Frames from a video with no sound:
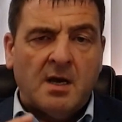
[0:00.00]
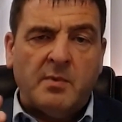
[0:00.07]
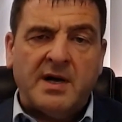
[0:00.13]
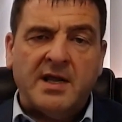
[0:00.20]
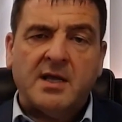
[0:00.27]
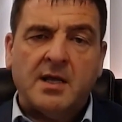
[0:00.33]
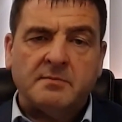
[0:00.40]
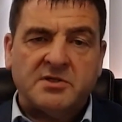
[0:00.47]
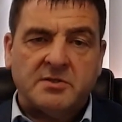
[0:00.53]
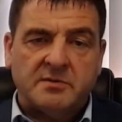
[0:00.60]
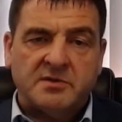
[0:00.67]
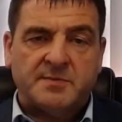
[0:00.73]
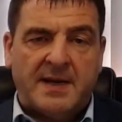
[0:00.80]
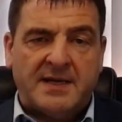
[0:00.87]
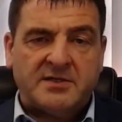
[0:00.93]
And when it comes
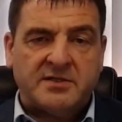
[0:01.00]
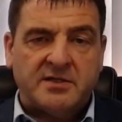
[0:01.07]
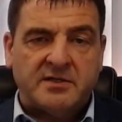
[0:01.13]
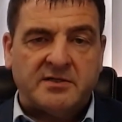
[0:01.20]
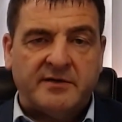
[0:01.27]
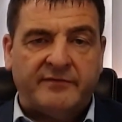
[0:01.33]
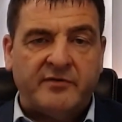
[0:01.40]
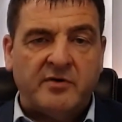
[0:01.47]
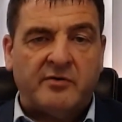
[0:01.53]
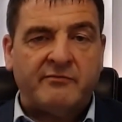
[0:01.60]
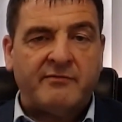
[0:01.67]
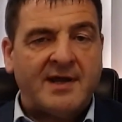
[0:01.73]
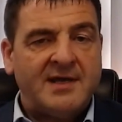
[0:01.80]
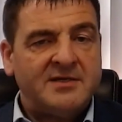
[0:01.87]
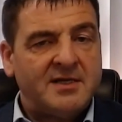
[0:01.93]
to asbestos, if you're
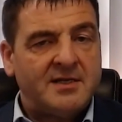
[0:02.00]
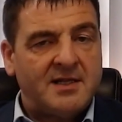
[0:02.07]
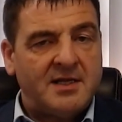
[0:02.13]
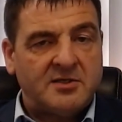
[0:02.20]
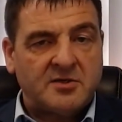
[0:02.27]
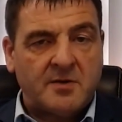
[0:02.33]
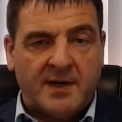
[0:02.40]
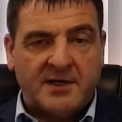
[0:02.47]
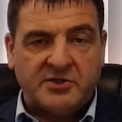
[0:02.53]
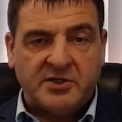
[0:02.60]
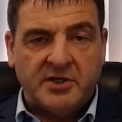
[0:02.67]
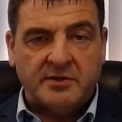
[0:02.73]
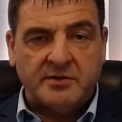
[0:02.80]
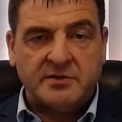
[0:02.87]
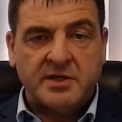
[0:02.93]
raising these
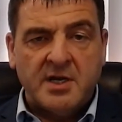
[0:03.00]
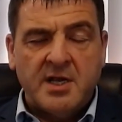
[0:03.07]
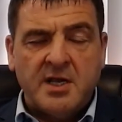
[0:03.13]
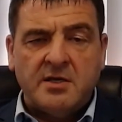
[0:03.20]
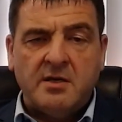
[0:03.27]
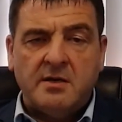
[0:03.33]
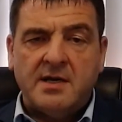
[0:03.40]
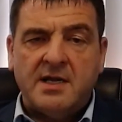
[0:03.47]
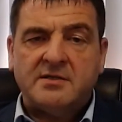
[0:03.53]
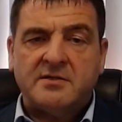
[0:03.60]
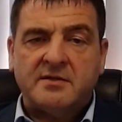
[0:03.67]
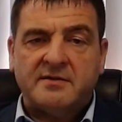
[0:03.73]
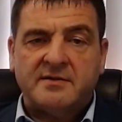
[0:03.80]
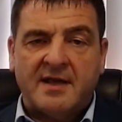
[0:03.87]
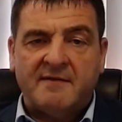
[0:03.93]
questions, you need
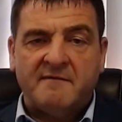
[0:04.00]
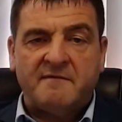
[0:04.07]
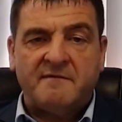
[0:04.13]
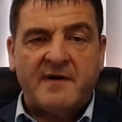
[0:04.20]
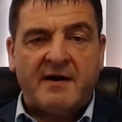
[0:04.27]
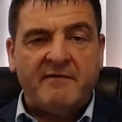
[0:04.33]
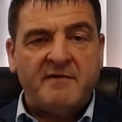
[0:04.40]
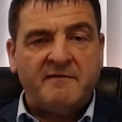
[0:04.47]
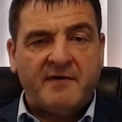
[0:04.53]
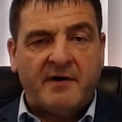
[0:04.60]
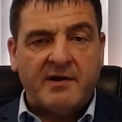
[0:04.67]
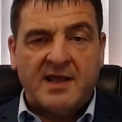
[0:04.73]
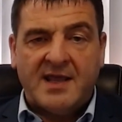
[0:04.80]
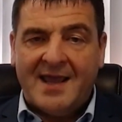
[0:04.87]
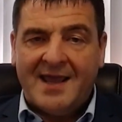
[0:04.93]
to think very